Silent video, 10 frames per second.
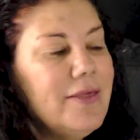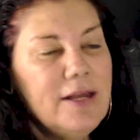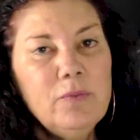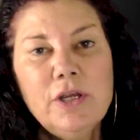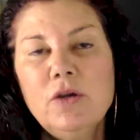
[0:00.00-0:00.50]

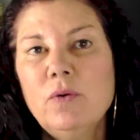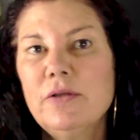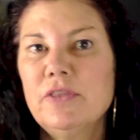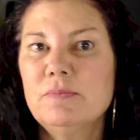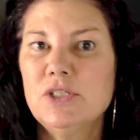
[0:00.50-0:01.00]
Then what you
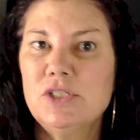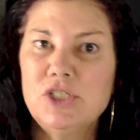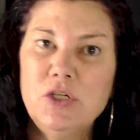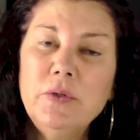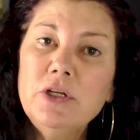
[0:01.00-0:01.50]
want them to
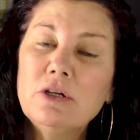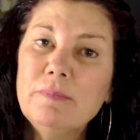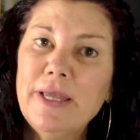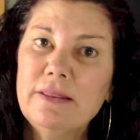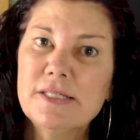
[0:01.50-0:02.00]
do, and you can
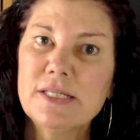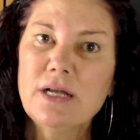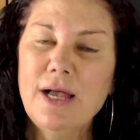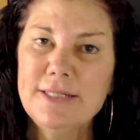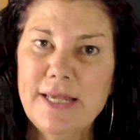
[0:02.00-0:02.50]
make this a
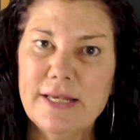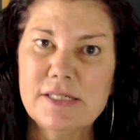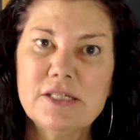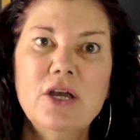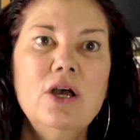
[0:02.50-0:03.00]

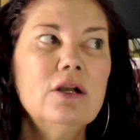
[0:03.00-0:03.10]
contest,